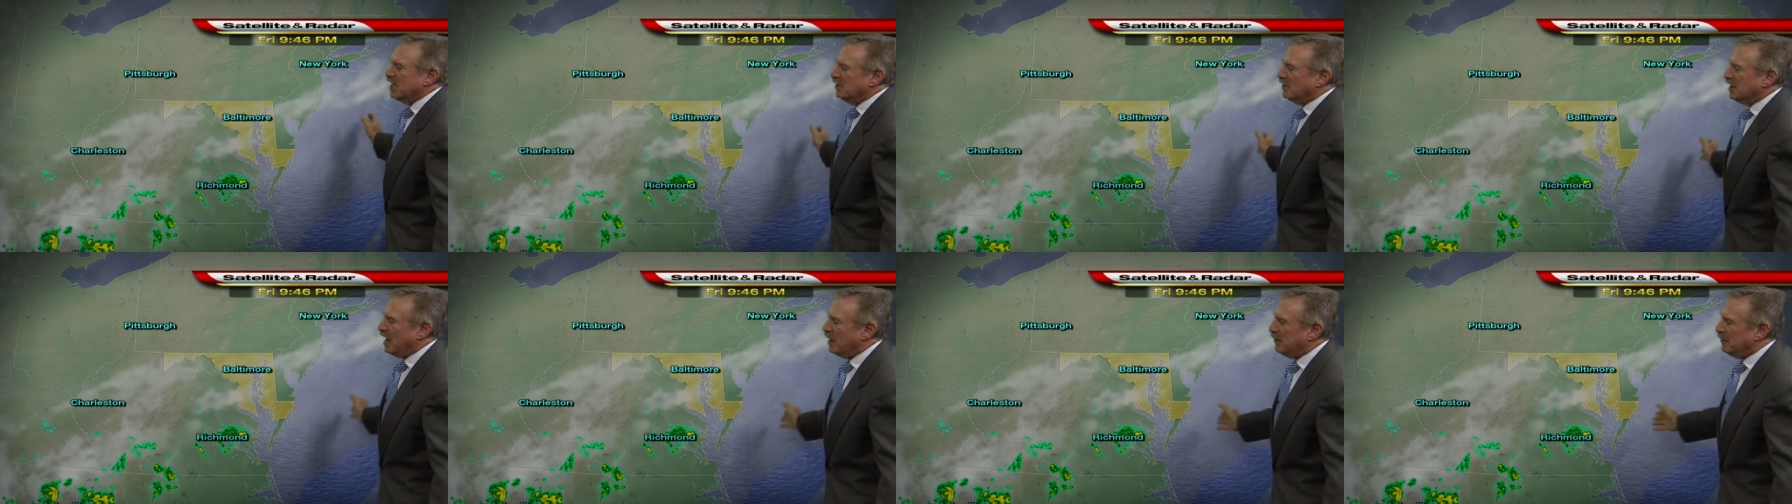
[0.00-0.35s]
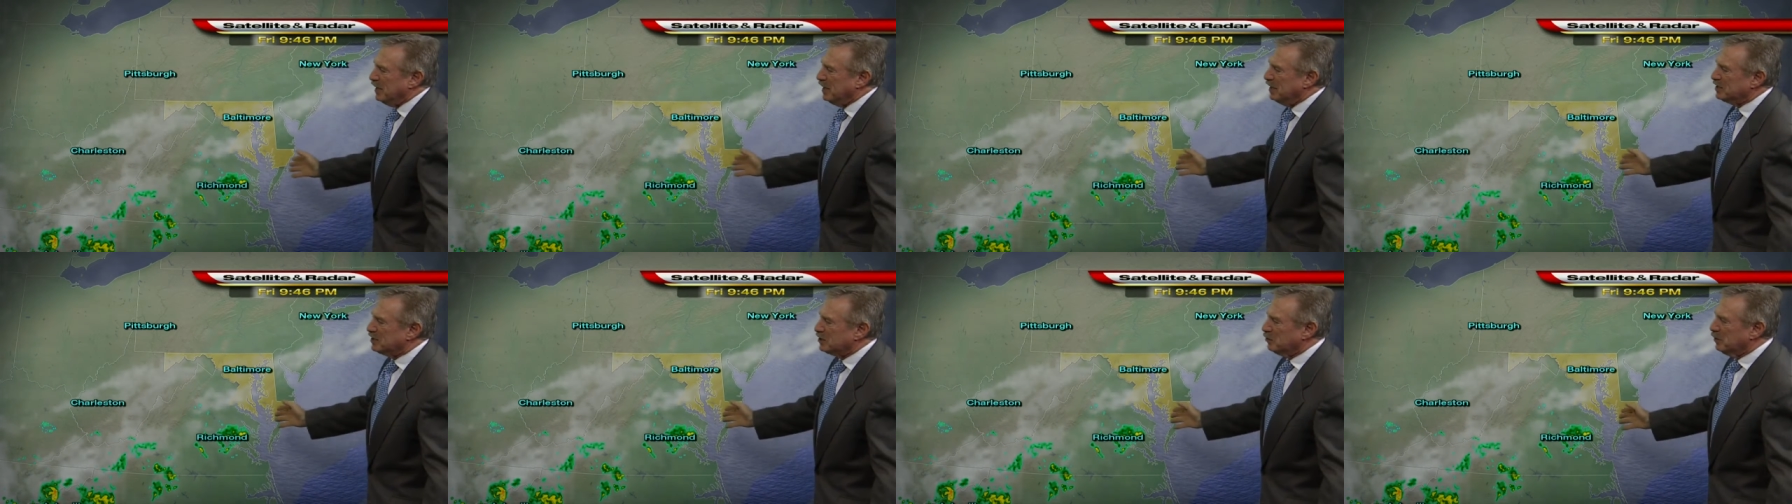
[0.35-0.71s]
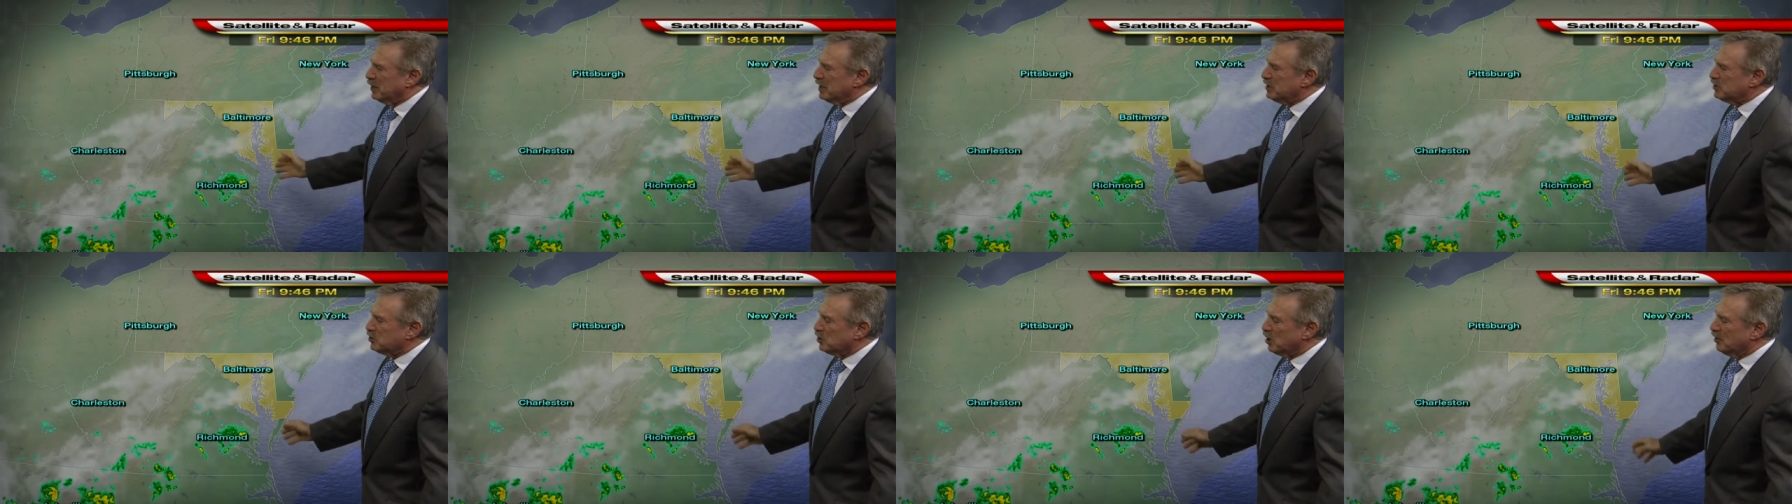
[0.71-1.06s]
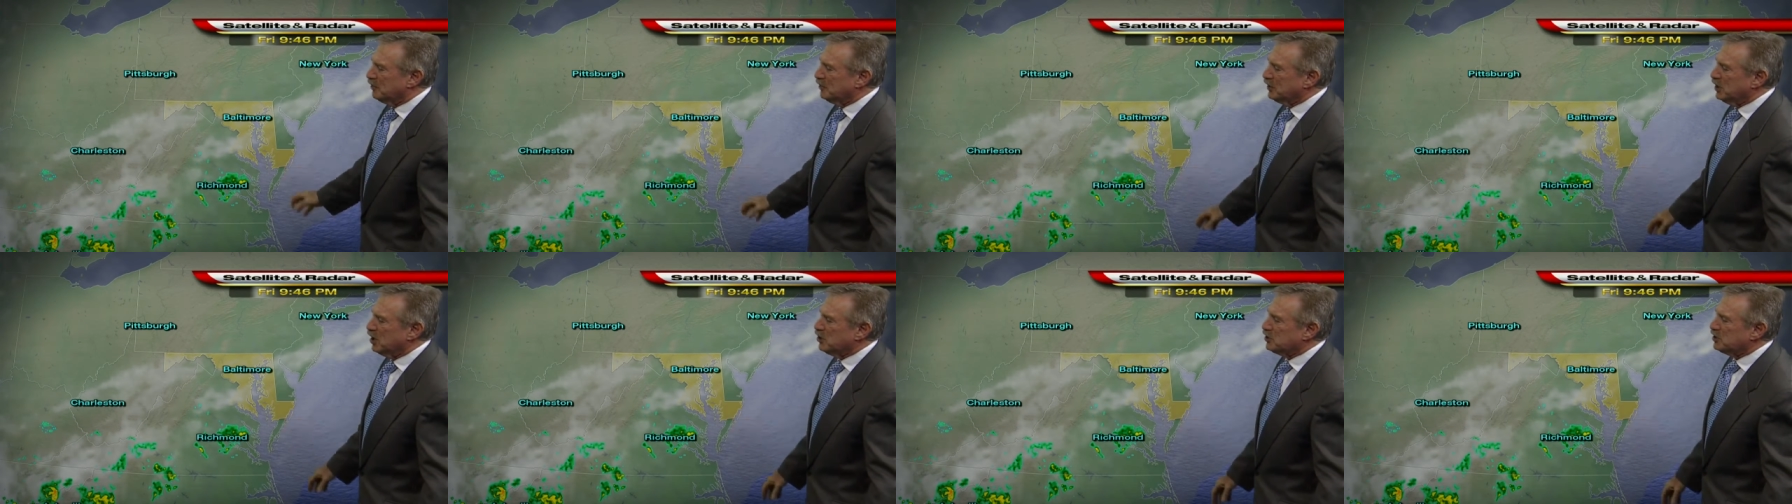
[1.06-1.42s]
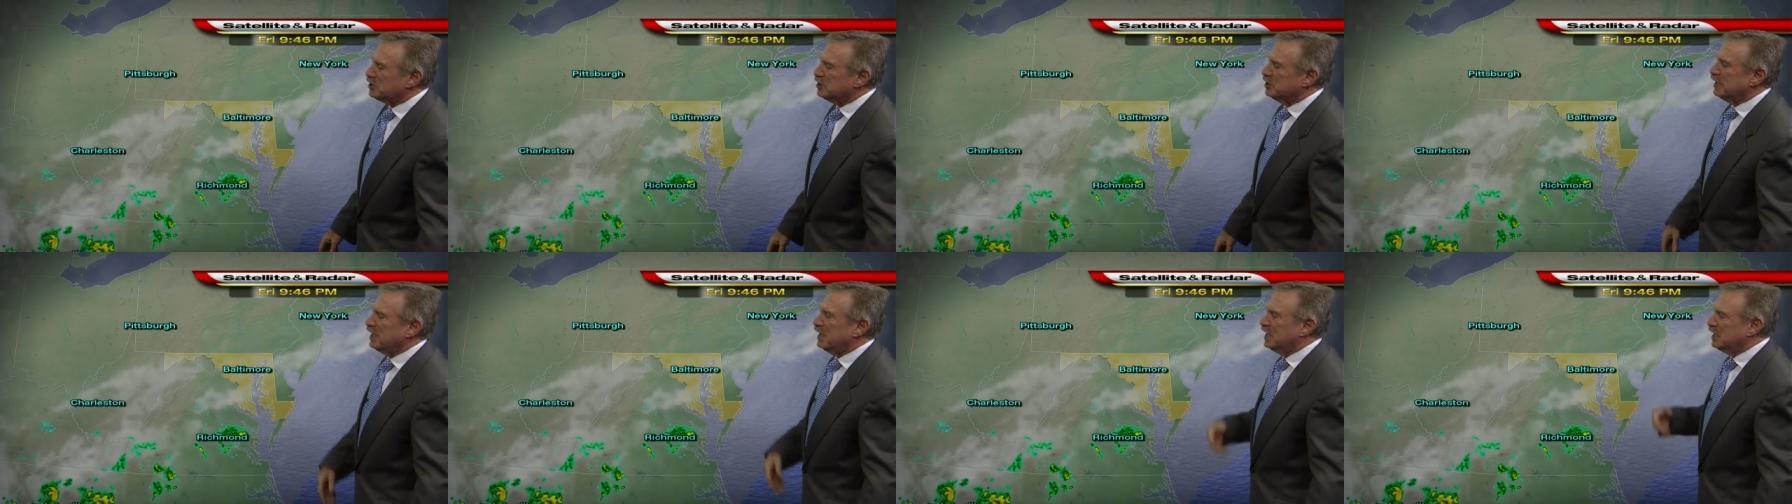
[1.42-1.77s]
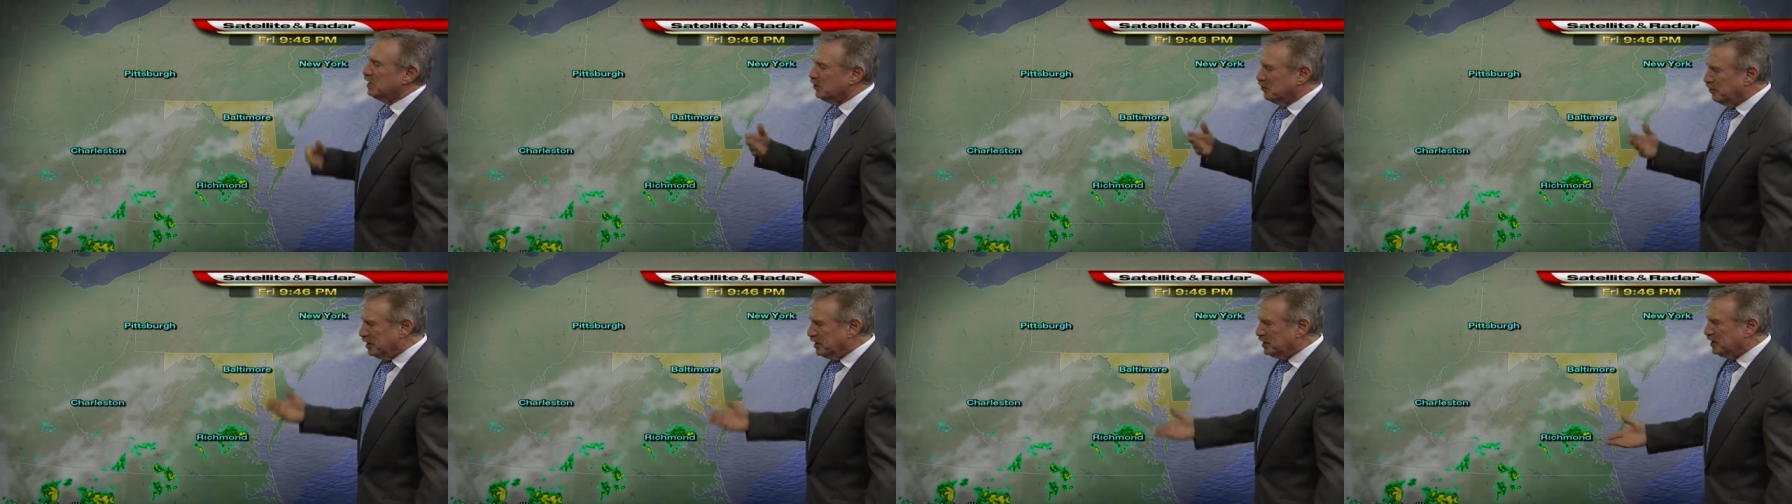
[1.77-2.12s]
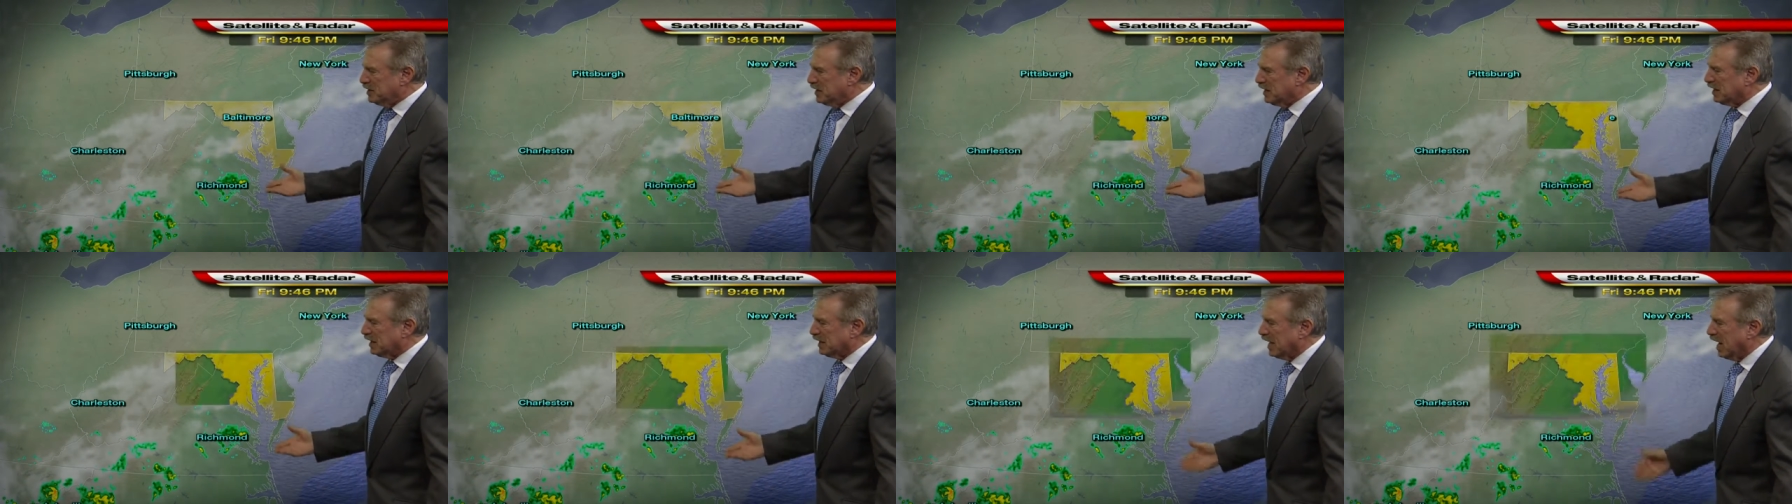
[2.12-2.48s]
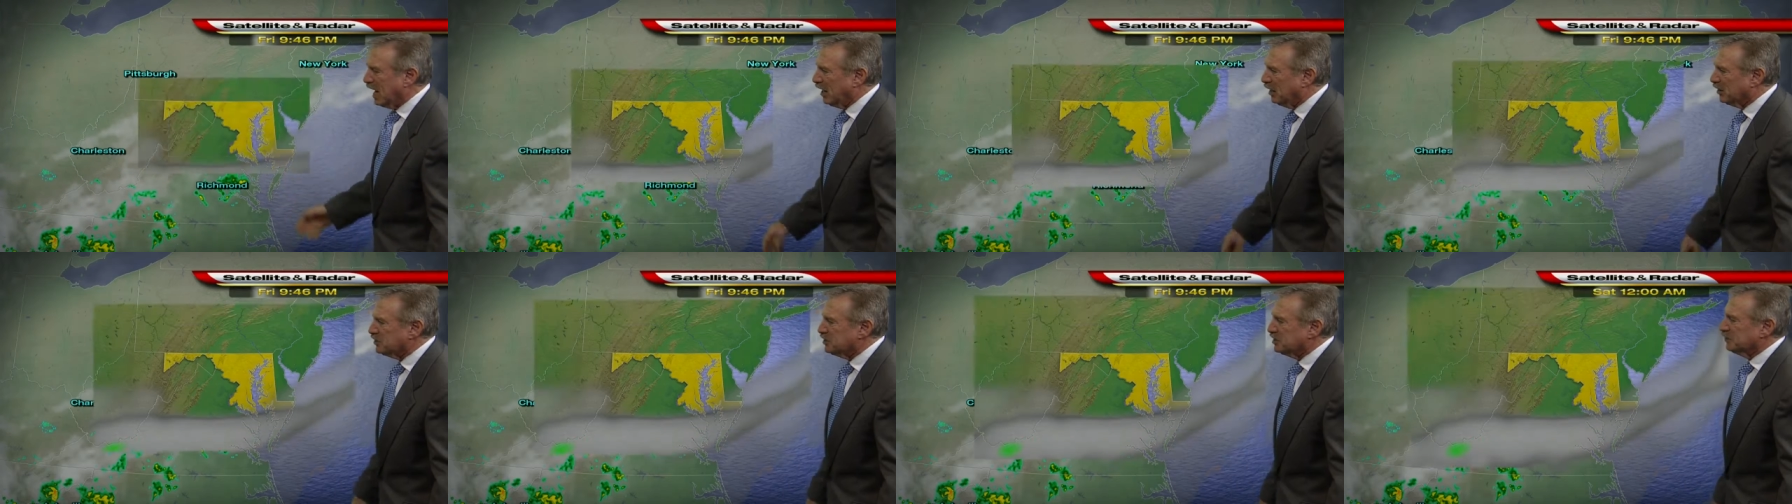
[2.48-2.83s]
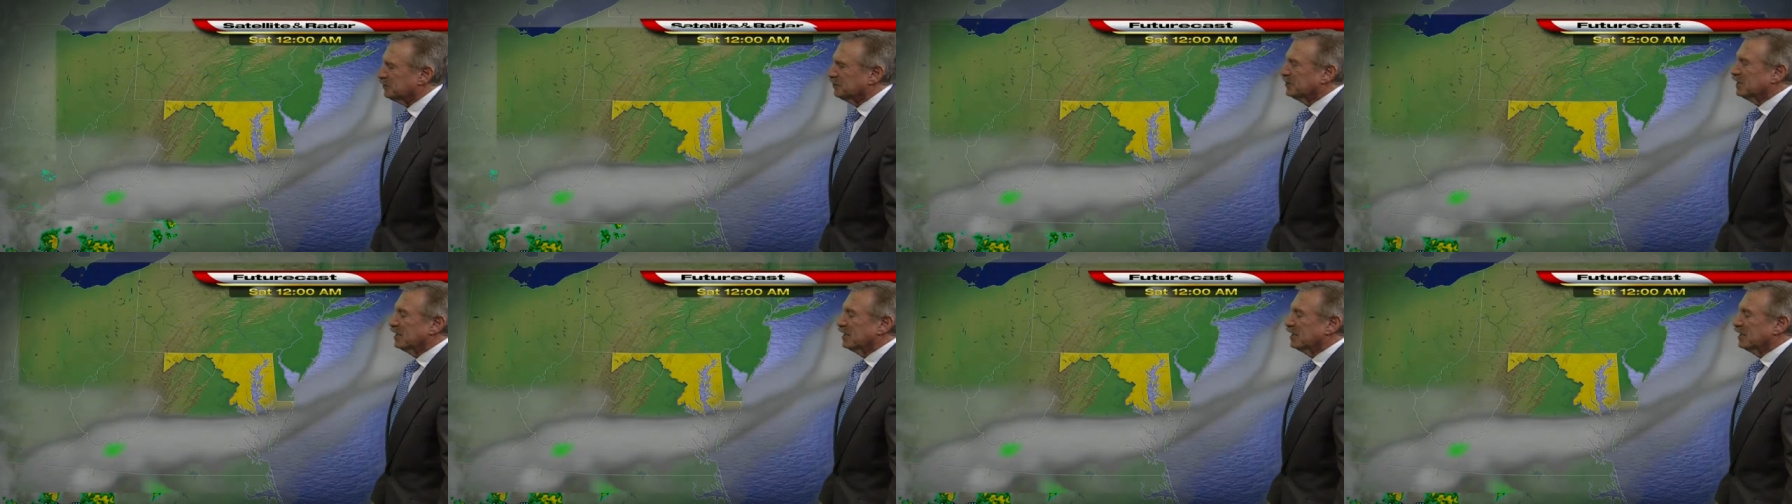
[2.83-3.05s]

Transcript: That means the winds off the ocean, increasing clouds.